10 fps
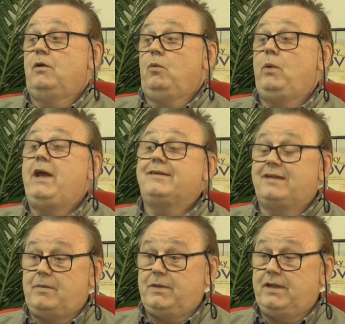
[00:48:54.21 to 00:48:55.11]
We
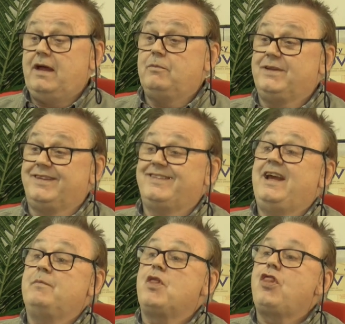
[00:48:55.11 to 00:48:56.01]
examine them with the
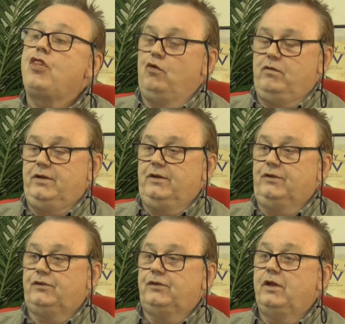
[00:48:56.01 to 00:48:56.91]
same
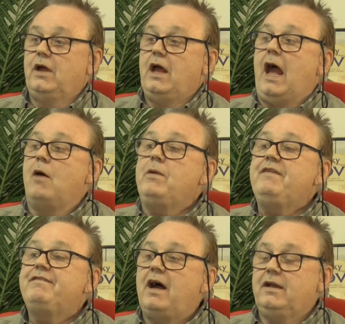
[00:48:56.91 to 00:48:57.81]
thoroughness. Yeah. And
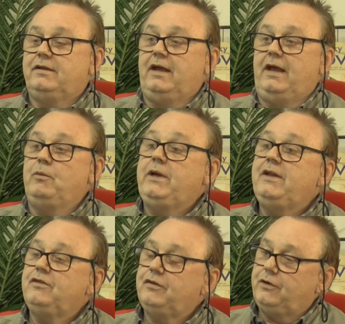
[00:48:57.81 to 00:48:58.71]
we validate, we
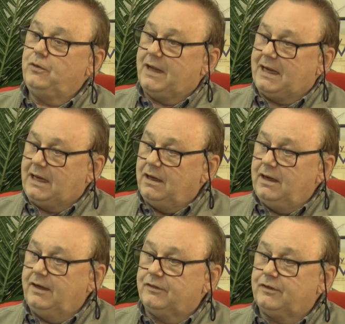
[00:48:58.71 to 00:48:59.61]
interview their
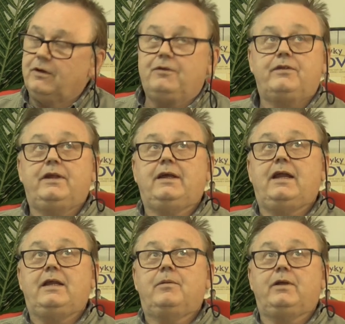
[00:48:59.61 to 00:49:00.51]
clients. I don't think
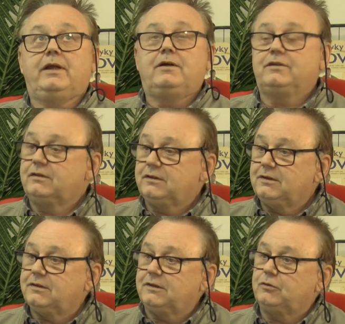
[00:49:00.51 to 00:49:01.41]
anybody else
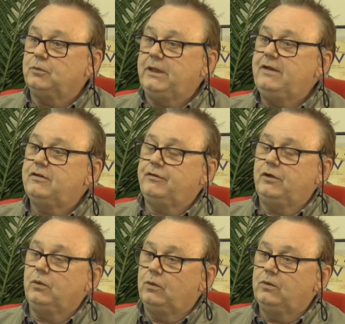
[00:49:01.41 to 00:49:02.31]
does this. No. We
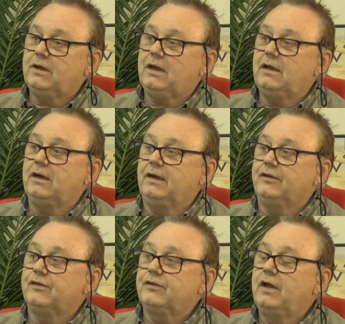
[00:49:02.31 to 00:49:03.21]
interview all the
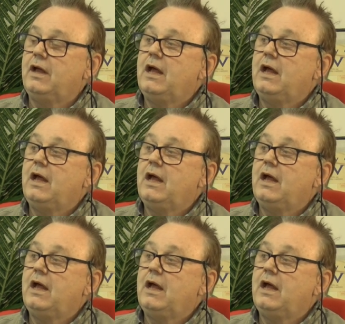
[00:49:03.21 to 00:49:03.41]
clients.